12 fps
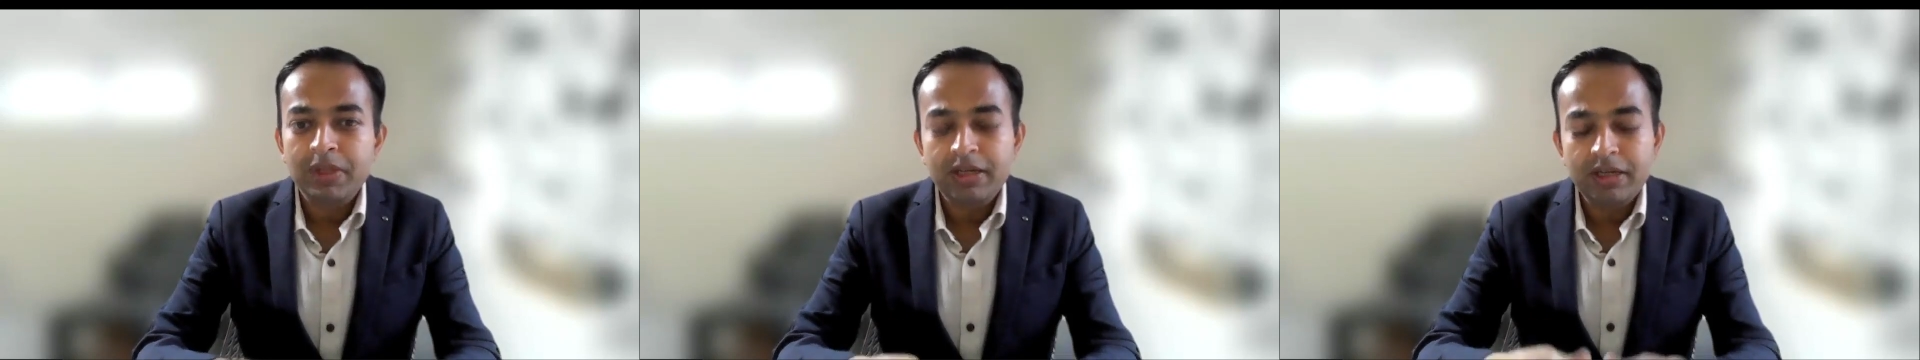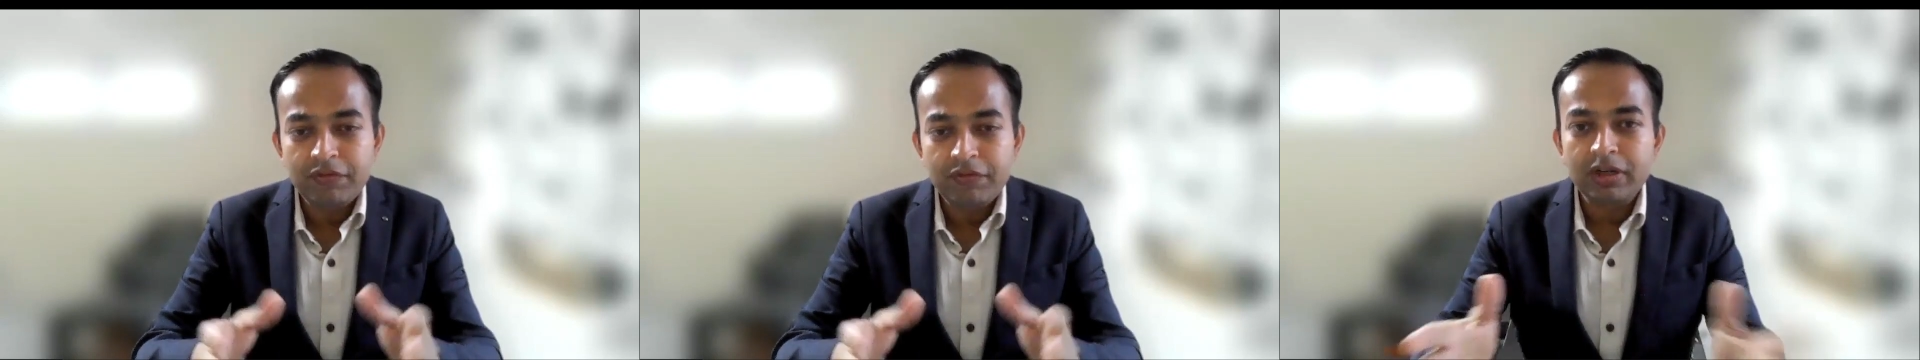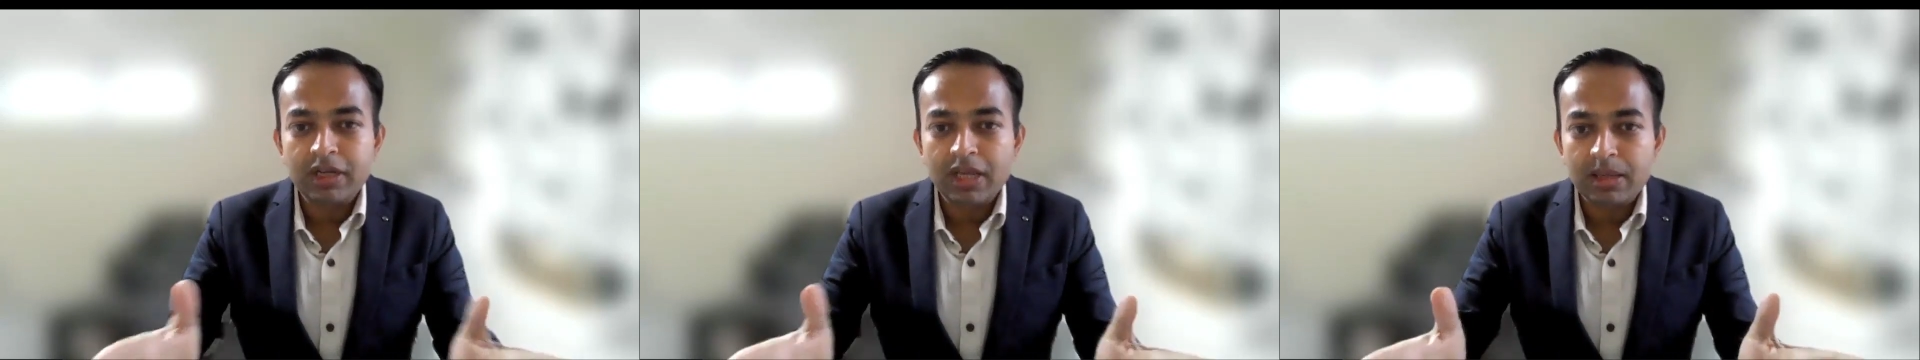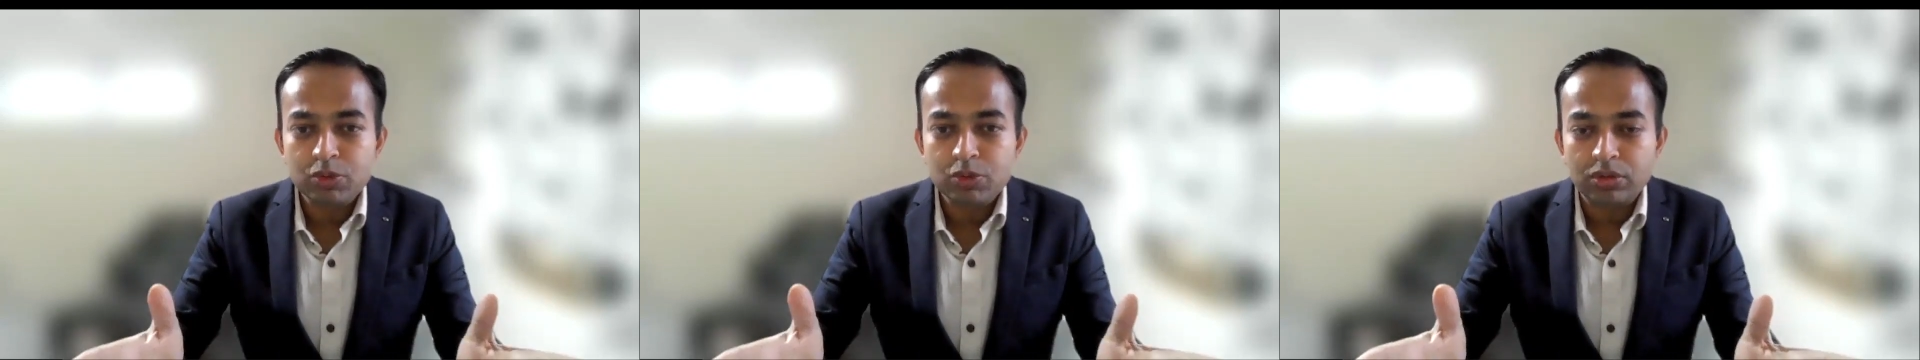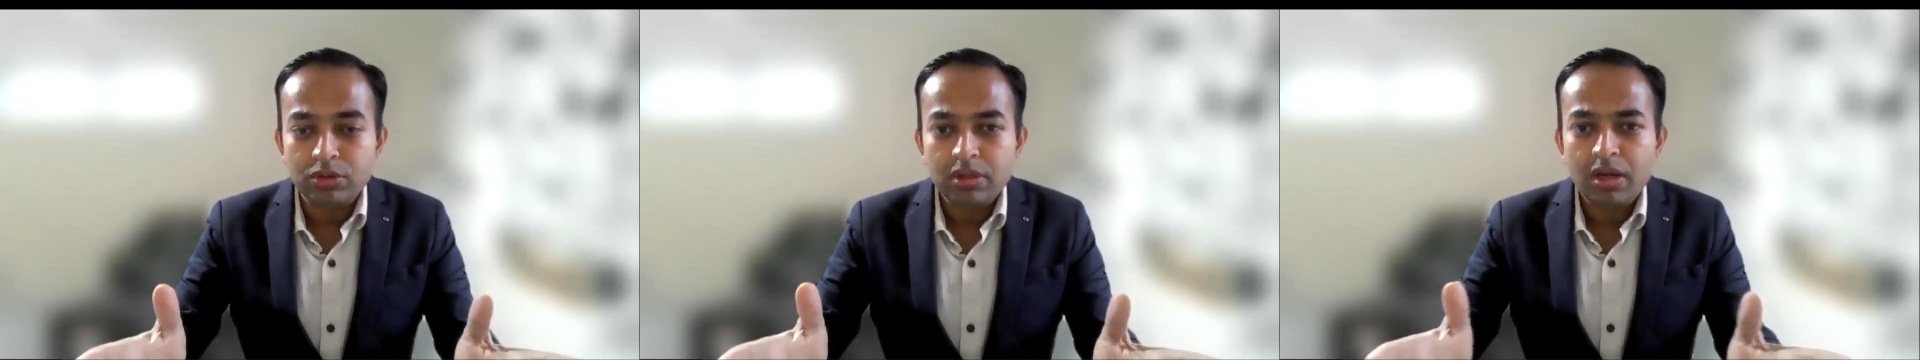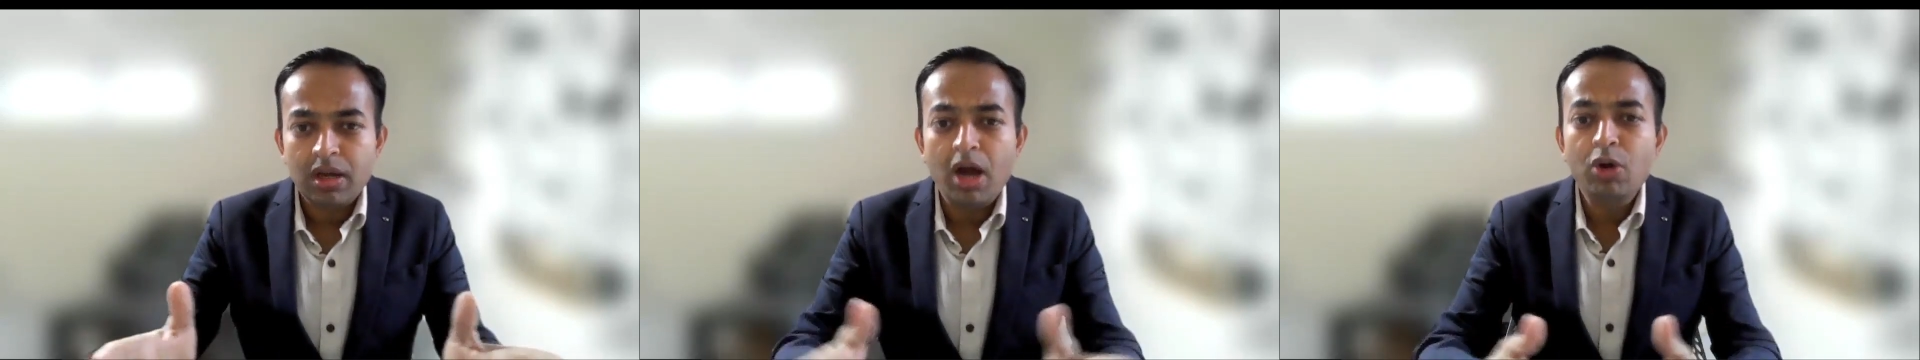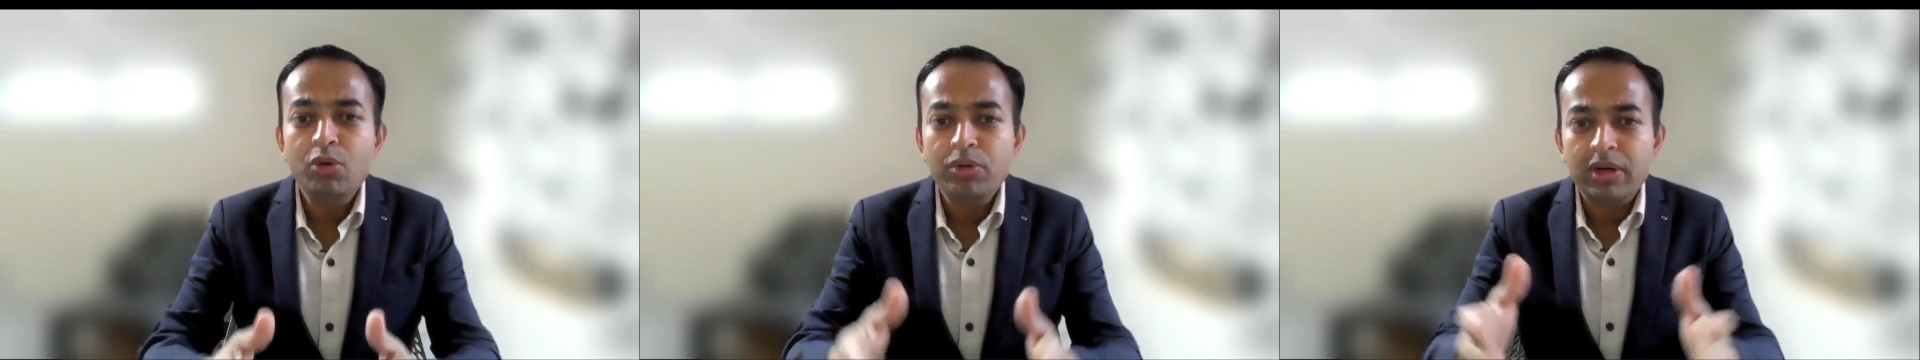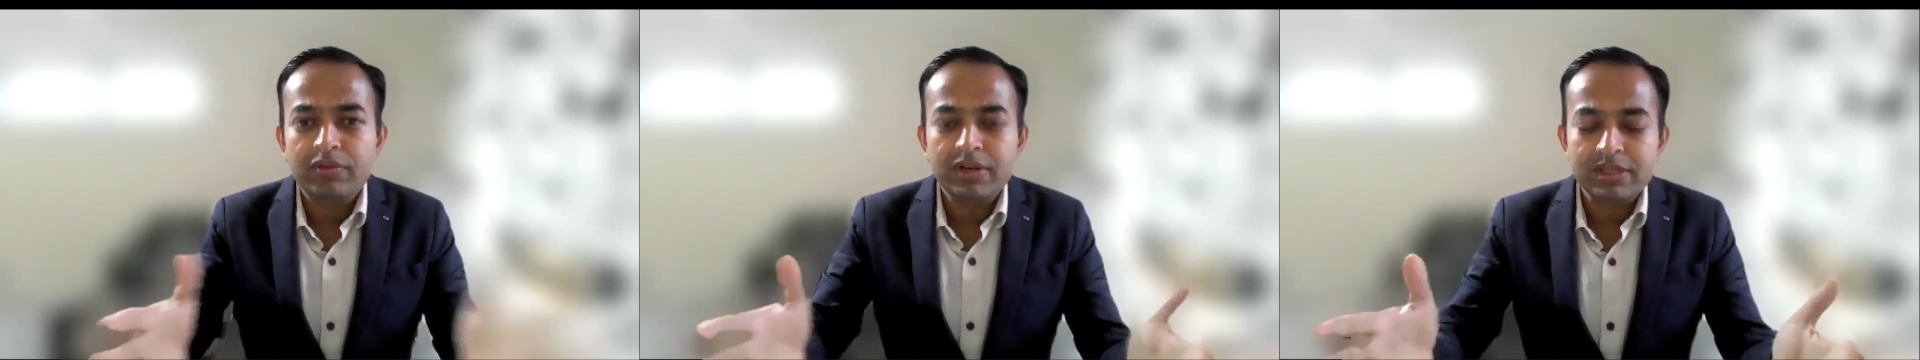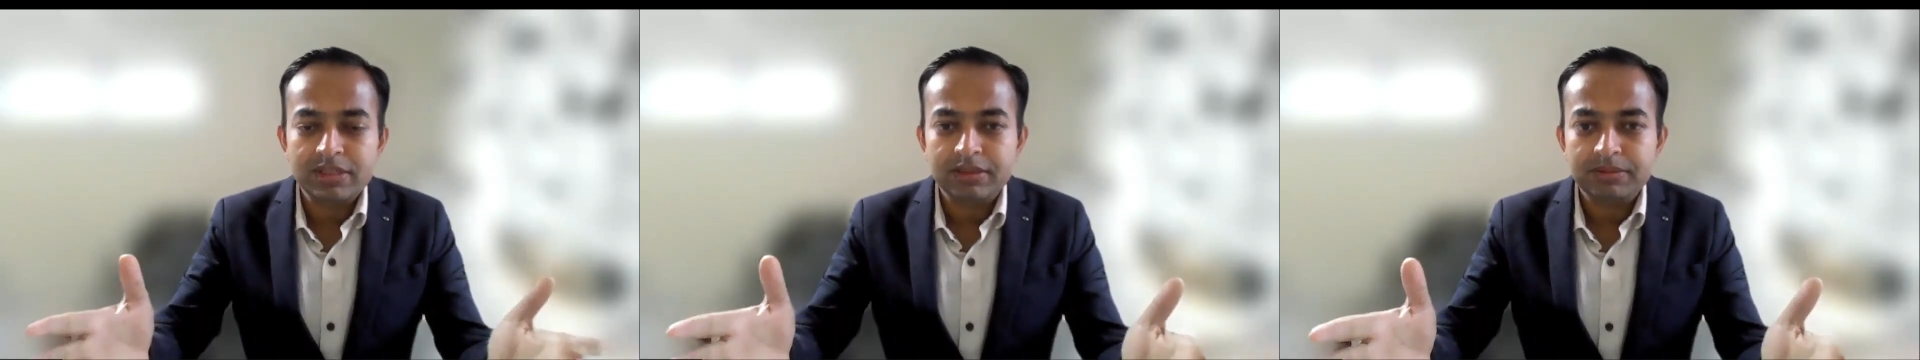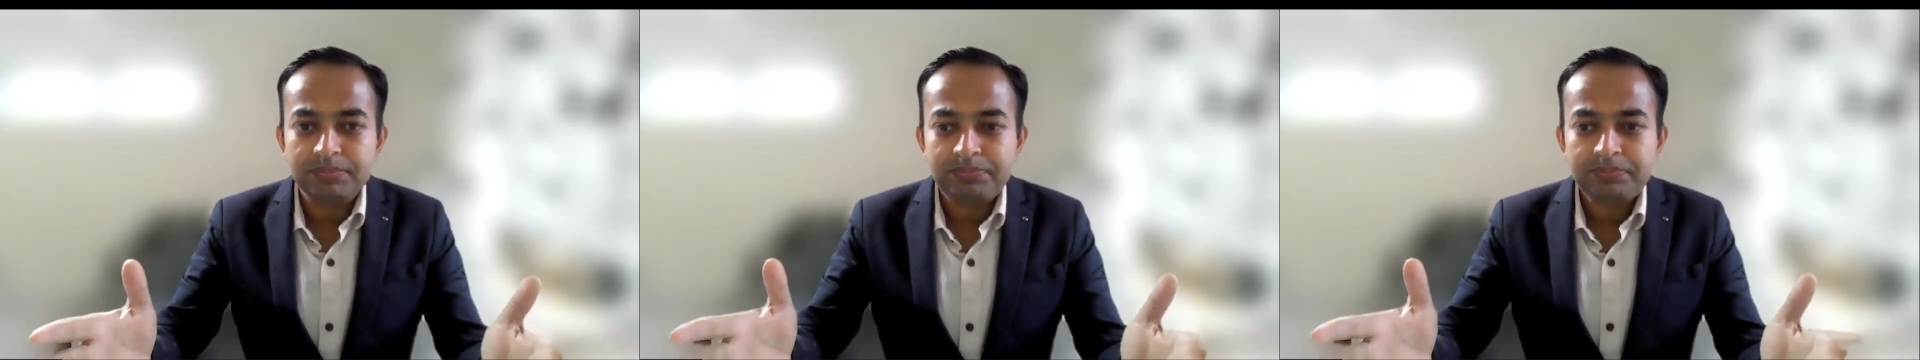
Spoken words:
in a different time zone. How do you address it?